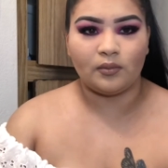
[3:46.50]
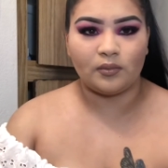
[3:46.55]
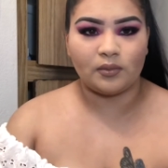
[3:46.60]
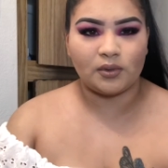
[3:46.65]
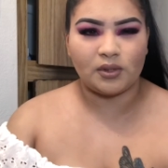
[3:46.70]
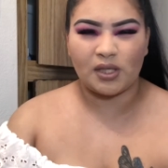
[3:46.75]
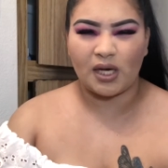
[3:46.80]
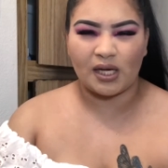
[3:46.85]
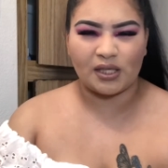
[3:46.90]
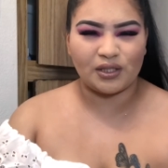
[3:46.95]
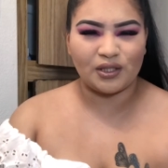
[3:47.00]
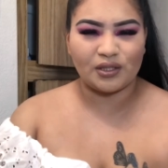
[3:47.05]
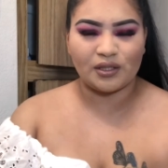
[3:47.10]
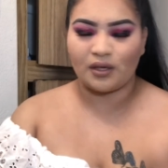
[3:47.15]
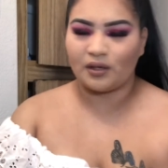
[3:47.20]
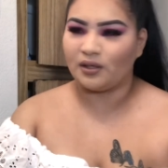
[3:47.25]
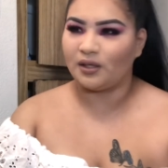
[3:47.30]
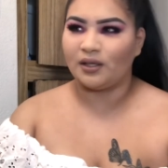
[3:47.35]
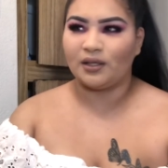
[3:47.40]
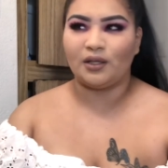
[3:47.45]
chances are
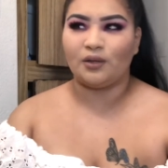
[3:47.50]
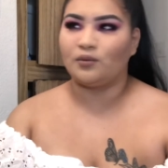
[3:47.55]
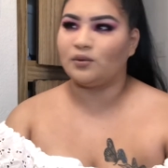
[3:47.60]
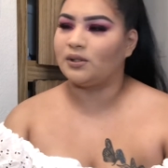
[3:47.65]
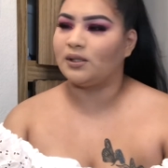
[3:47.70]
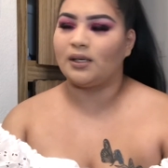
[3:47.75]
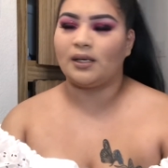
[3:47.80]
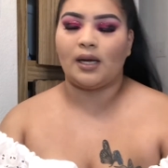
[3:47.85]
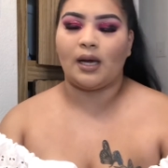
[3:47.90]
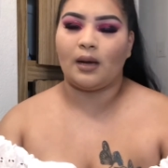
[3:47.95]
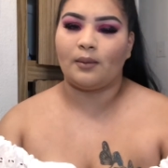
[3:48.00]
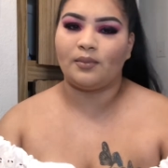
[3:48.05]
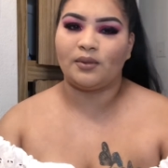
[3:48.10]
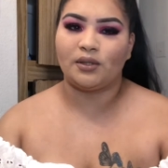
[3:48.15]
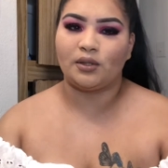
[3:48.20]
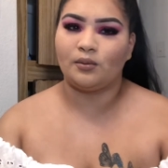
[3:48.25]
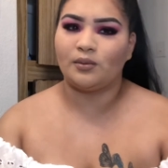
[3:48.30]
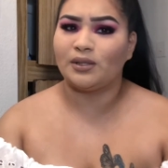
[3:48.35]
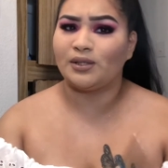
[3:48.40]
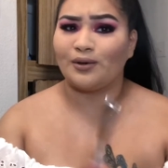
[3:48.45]
nothing was gonna happen
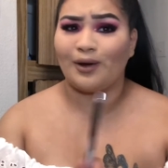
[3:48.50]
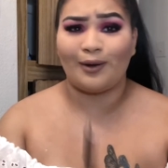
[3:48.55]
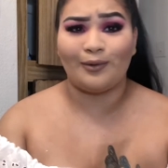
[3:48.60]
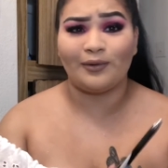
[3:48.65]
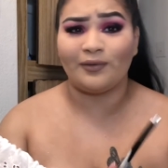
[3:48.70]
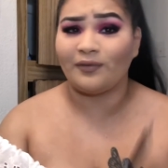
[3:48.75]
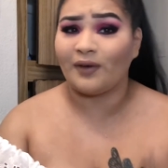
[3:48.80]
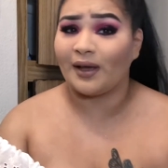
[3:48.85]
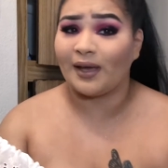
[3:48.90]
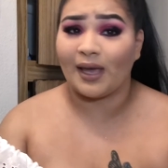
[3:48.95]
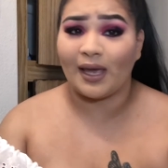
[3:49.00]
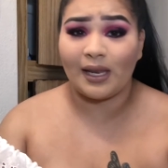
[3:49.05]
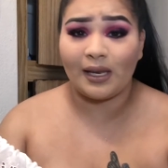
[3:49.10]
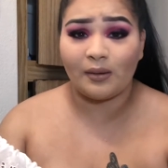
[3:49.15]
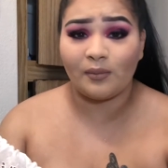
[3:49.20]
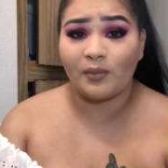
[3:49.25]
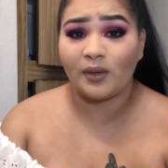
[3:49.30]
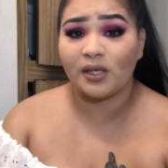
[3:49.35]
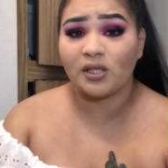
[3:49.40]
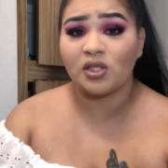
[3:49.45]
to me so i would fight any
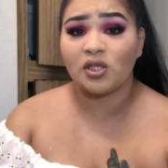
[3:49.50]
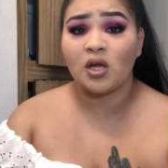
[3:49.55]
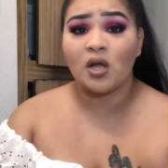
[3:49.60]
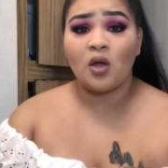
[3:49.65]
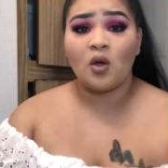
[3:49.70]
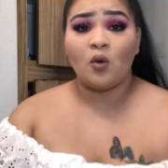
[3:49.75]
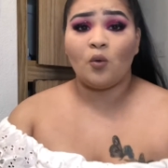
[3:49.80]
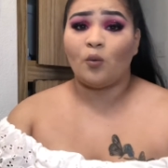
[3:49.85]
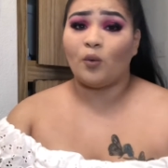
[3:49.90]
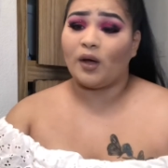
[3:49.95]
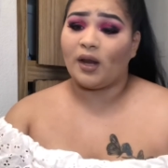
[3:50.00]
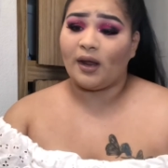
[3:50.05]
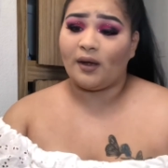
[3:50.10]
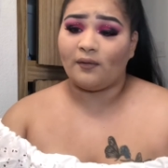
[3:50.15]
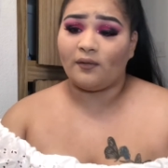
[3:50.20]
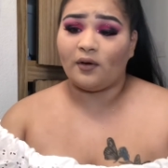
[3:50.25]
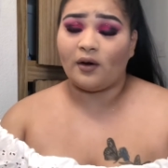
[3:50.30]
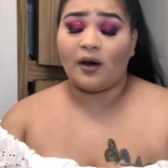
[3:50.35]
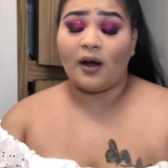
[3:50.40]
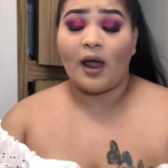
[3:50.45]
bitch
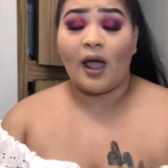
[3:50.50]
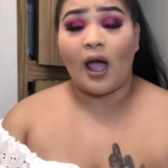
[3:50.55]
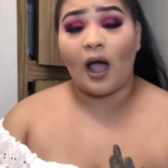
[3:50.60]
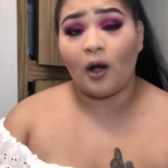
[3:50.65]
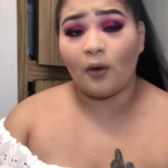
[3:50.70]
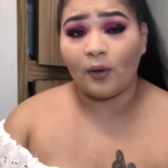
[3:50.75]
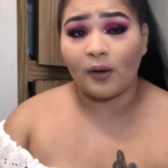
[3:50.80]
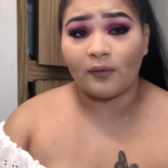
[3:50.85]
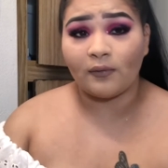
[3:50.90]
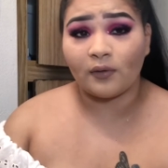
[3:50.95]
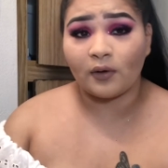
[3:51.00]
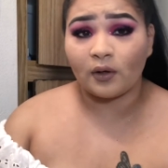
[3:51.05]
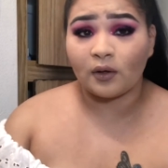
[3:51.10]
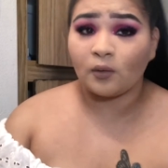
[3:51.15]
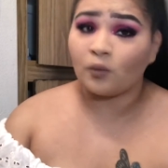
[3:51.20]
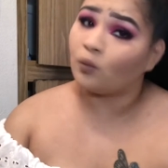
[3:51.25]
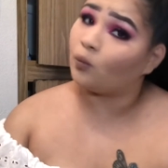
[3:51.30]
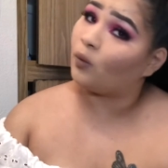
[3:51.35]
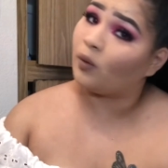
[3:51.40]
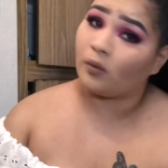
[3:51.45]
whenever however
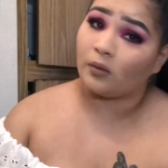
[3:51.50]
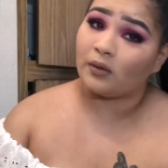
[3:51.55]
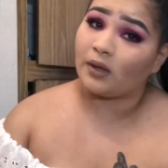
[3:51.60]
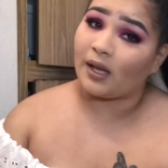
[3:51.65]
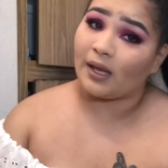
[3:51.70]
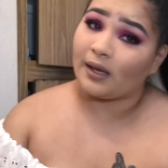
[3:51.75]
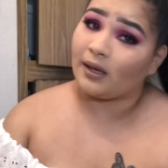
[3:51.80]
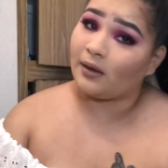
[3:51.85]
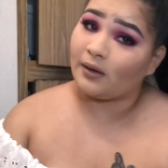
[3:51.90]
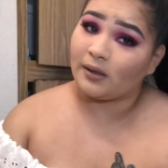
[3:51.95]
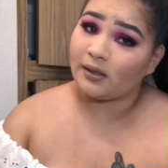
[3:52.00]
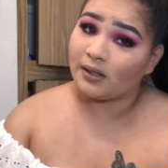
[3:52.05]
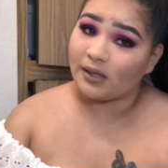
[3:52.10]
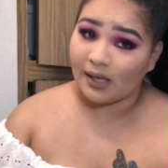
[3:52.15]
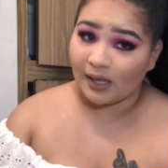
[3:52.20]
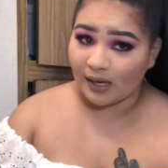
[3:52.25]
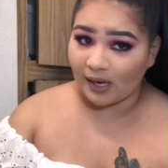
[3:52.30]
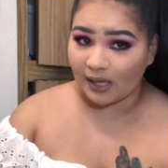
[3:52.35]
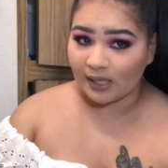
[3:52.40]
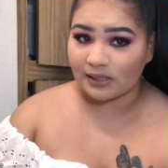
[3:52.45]
like
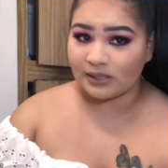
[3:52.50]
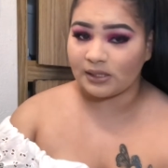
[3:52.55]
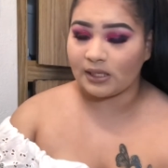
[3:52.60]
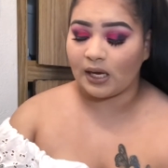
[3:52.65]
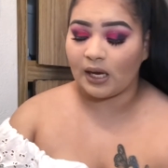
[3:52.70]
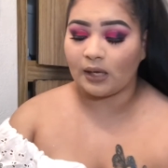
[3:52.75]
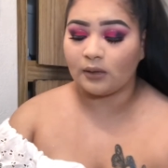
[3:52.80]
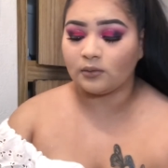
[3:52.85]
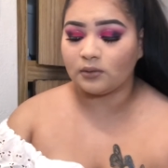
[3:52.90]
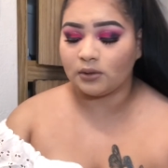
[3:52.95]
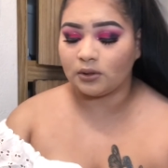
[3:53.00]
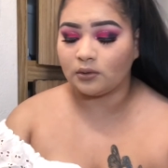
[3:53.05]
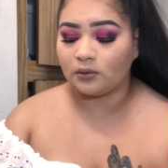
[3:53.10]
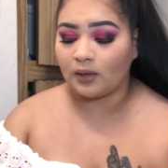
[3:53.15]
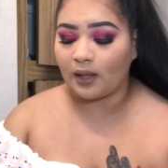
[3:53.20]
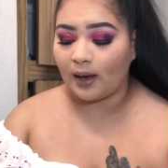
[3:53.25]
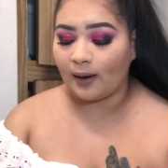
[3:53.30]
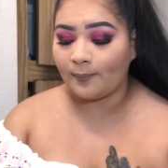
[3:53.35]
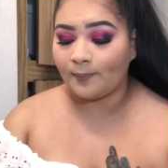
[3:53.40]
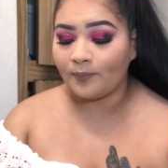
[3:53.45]
dead ass i would do
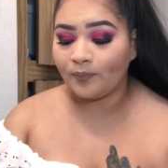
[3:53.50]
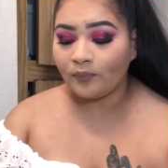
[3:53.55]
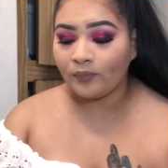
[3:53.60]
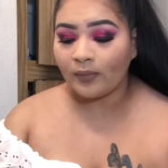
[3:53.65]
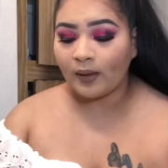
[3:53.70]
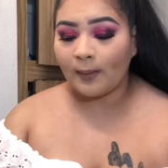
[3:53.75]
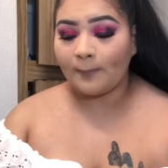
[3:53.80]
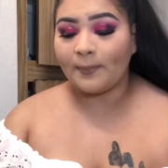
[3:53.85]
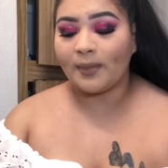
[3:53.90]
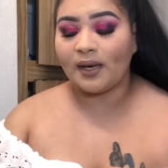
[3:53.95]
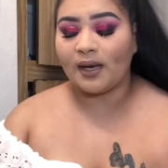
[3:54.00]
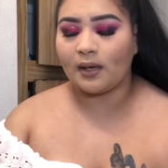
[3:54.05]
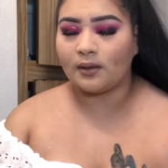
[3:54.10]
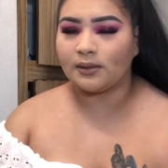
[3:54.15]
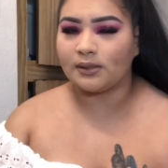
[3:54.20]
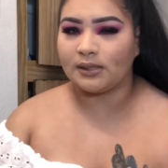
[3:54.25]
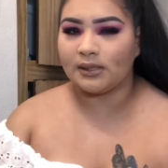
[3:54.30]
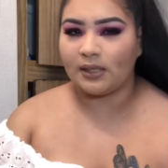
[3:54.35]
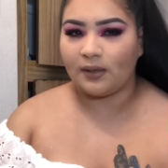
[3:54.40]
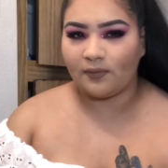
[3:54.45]
that but now it's
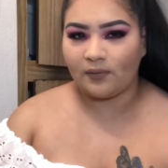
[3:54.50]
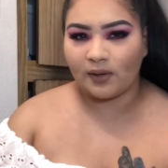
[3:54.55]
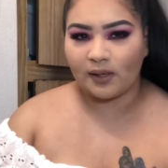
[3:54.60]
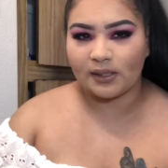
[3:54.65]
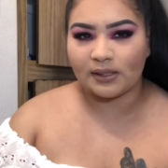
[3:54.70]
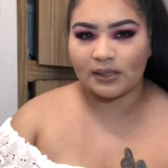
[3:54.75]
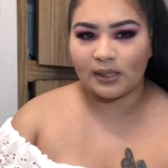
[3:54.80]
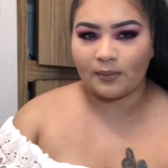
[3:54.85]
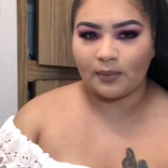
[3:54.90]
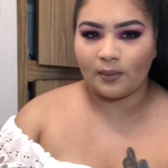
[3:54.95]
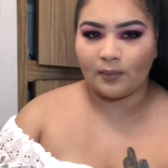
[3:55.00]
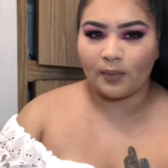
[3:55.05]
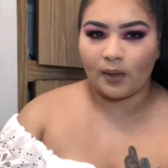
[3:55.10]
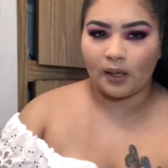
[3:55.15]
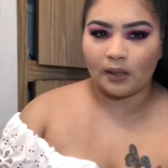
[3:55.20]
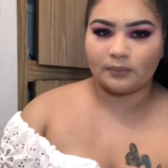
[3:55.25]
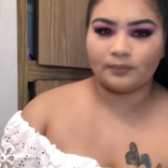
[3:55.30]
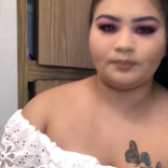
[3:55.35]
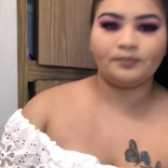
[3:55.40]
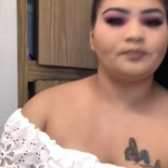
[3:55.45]
different because i'm a
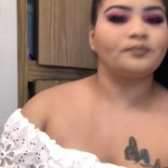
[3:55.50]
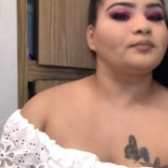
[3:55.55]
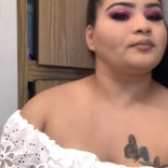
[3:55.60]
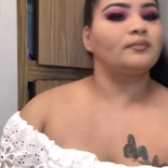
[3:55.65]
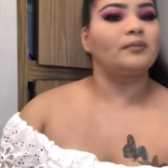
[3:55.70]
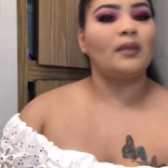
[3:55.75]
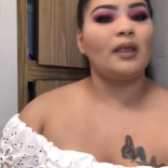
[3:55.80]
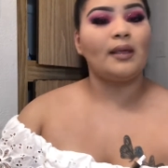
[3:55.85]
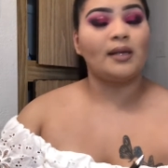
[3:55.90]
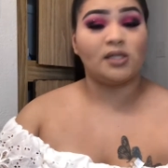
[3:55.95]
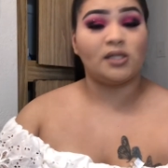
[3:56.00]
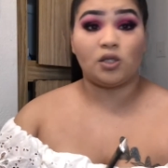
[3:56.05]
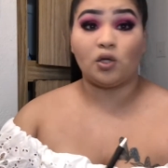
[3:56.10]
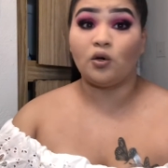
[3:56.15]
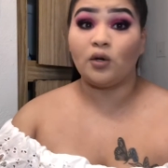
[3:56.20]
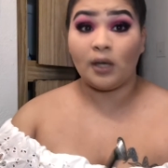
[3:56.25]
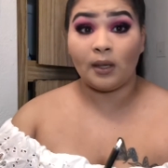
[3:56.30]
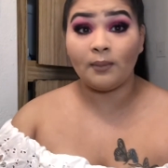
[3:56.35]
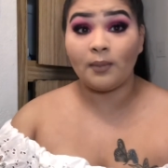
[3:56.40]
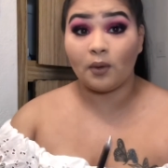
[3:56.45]
mom don't
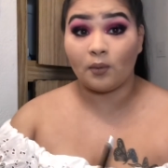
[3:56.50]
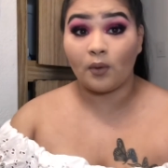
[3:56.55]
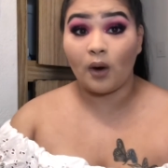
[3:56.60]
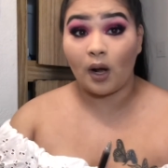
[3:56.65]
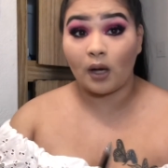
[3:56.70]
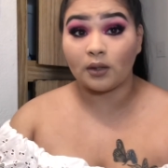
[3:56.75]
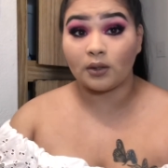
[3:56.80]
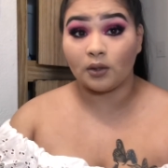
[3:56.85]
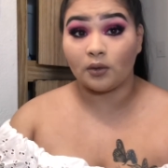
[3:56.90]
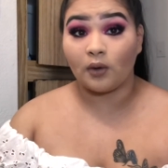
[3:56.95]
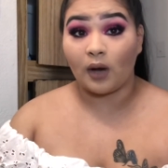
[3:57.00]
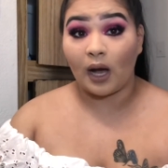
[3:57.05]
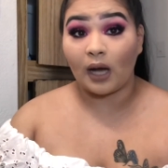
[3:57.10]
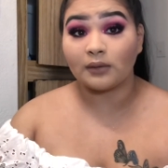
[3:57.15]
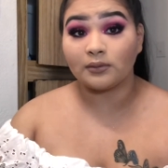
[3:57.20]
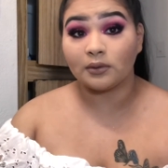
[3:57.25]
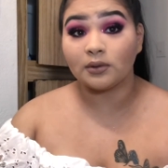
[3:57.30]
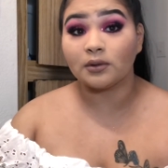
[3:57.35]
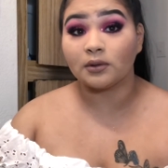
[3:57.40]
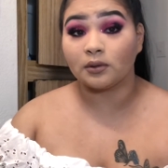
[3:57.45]
get me wrong though i
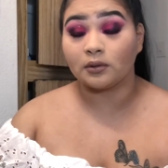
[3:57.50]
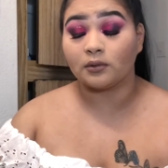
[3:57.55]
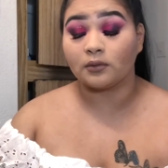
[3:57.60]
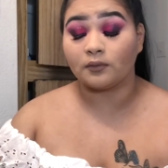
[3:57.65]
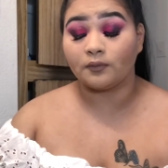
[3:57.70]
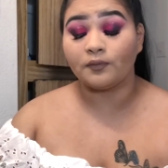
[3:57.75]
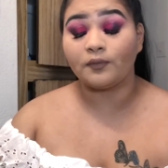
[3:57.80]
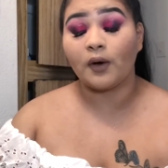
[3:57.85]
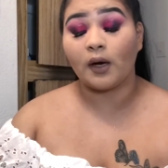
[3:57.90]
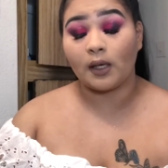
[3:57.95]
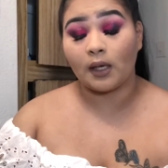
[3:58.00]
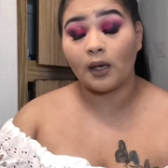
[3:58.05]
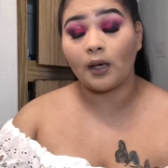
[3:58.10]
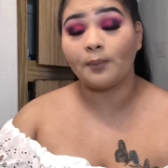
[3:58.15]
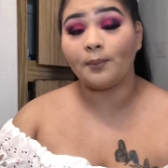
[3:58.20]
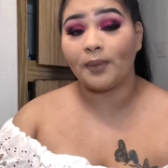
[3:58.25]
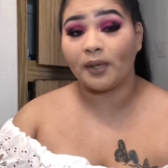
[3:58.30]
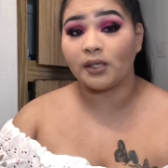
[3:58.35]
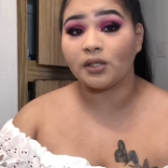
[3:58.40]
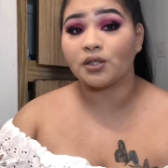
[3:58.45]
will fuck a
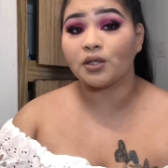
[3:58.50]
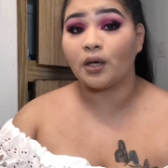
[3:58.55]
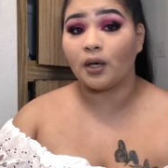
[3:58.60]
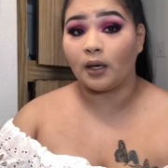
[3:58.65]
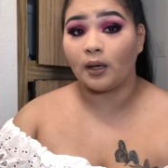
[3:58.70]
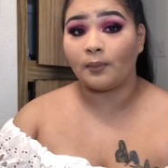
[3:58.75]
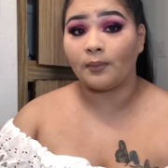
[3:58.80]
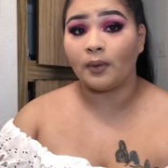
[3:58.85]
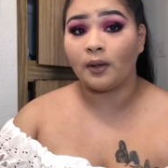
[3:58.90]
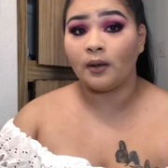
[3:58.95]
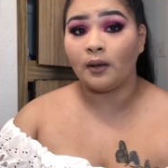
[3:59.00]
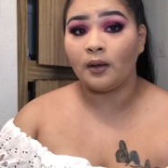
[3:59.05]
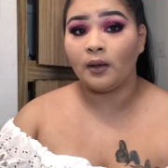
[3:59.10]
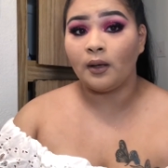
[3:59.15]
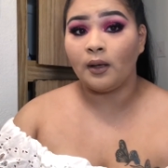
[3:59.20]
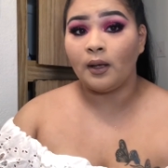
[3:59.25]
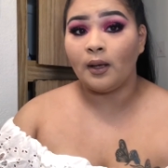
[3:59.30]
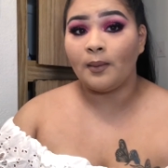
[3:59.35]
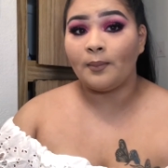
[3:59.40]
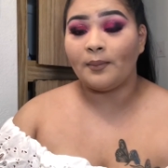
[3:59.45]
bitch up
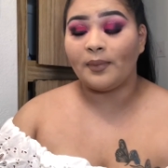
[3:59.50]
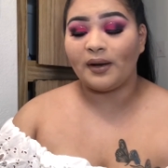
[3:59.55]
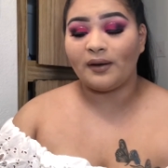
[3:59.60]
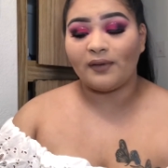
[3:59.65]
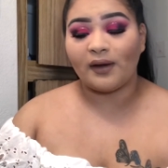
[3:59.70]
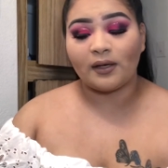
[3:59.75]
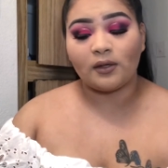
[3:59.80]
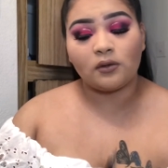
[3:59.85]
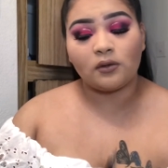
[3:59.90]
but if i know